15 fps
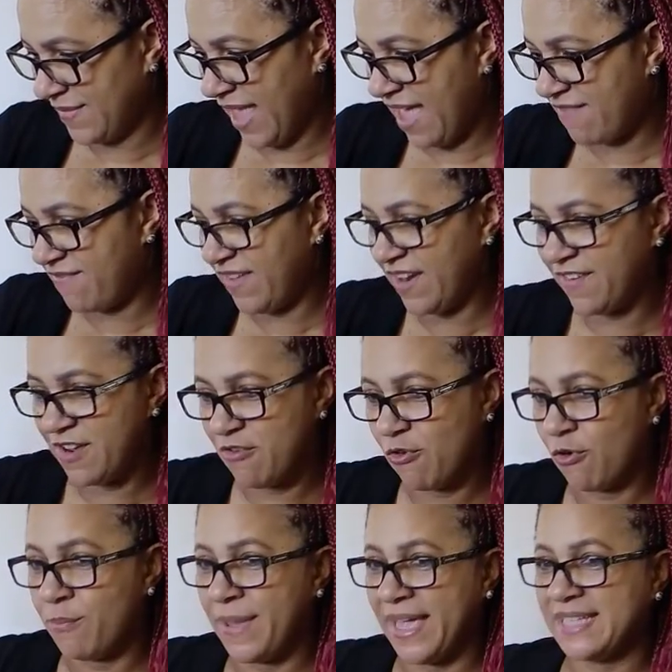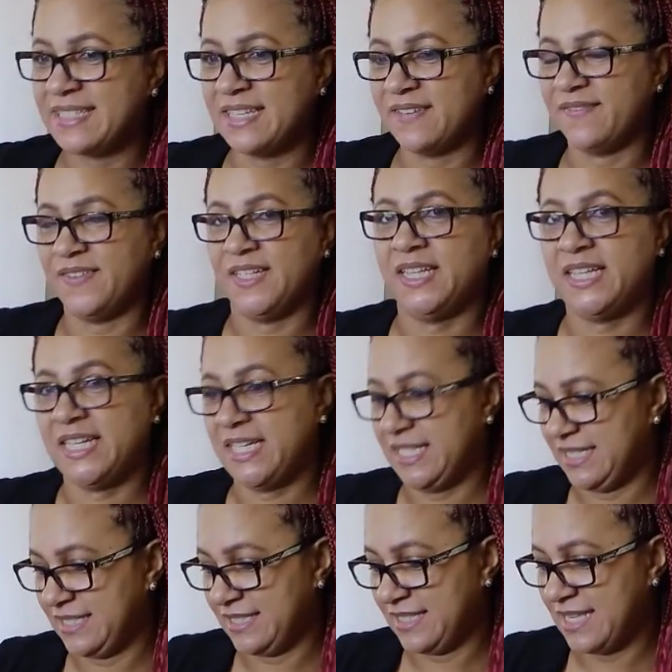They have very romantic
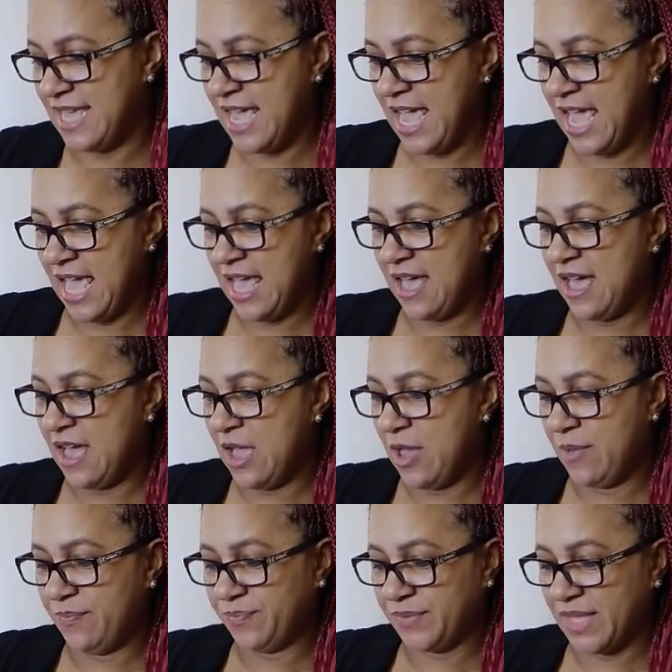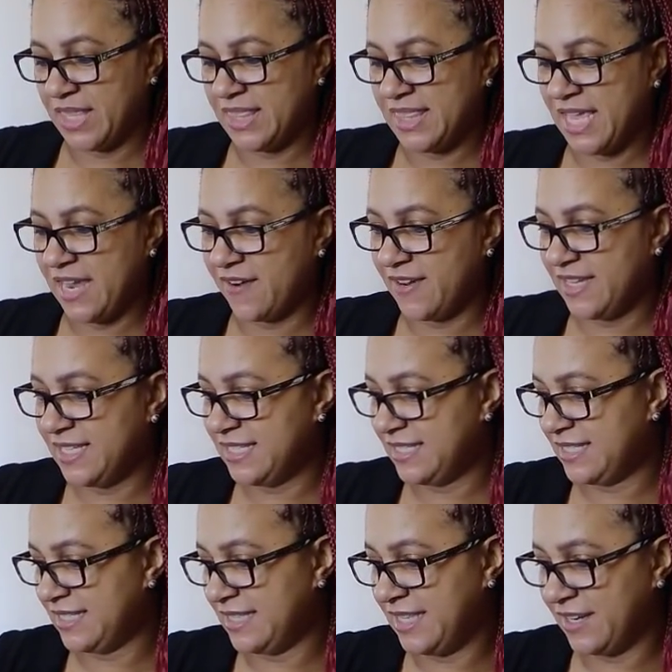feelings.
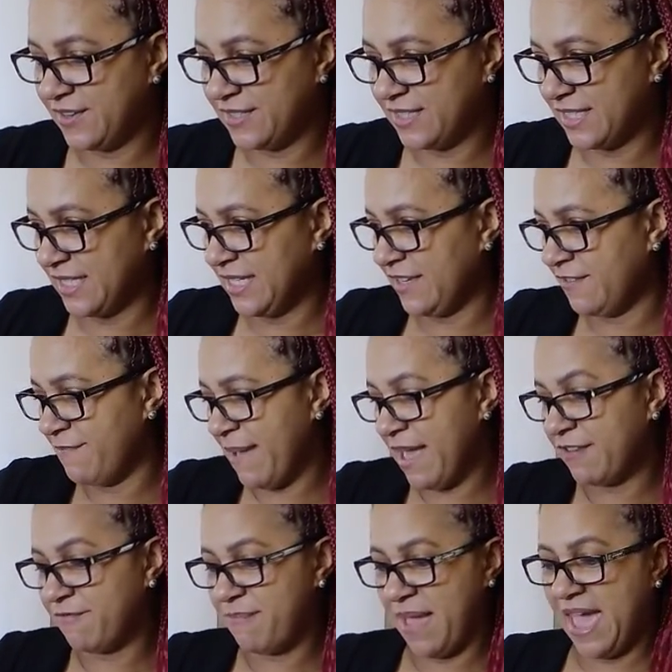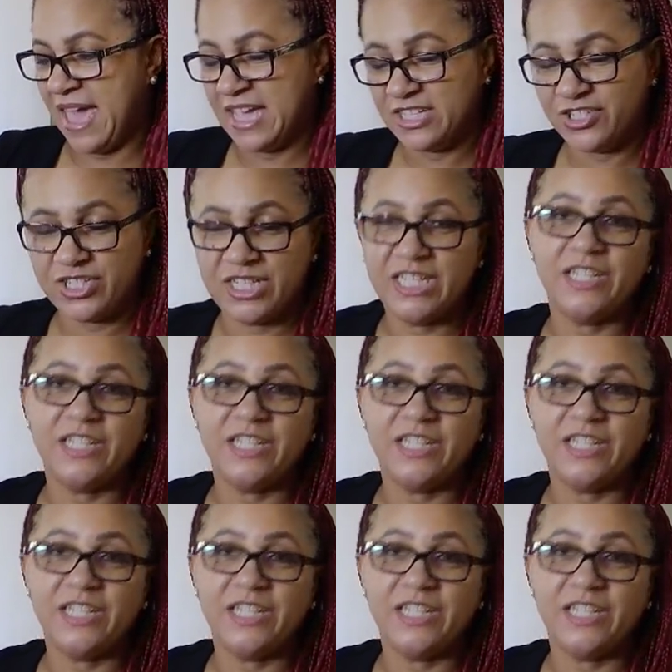There's a good amount of passion